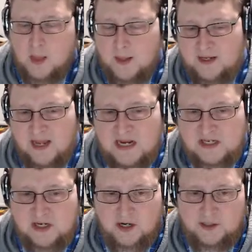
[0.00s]
in
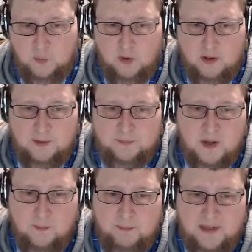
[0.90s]
1891
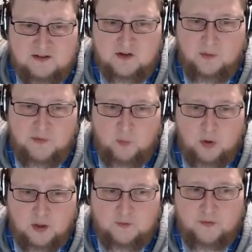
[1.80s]
based on the
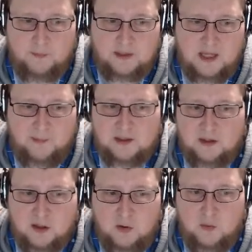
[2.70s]
work from Lyman
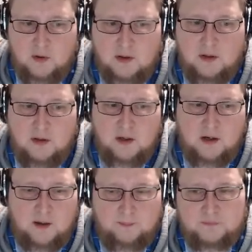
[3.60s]
Low
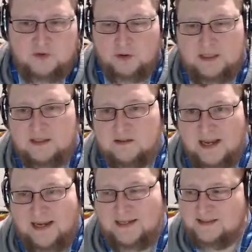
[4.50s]
during his
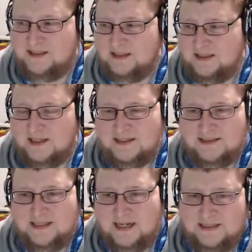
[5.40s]

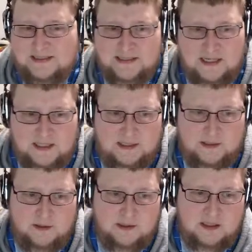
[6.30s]

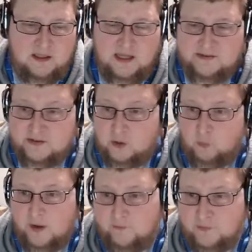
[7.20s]
1899 classic
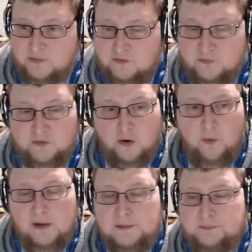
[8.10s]
reference.
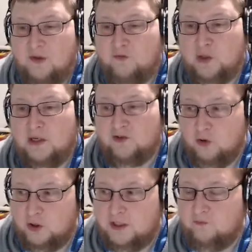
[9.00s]
So if you guys are
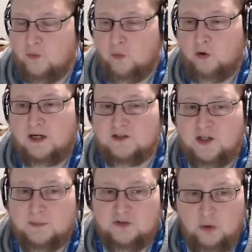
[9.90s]
looking for Hard
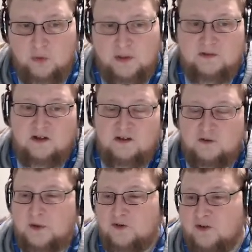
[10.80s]
Times tokens, and
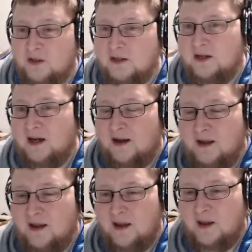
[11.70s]
especially
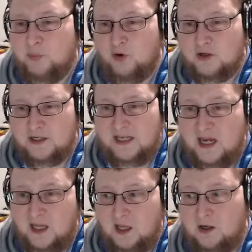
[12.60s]
a book, a
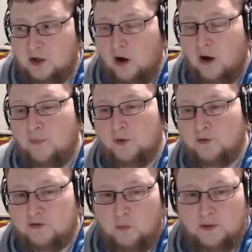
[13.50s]
catalog on
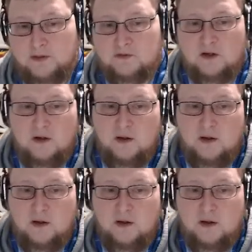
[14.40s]
those coins,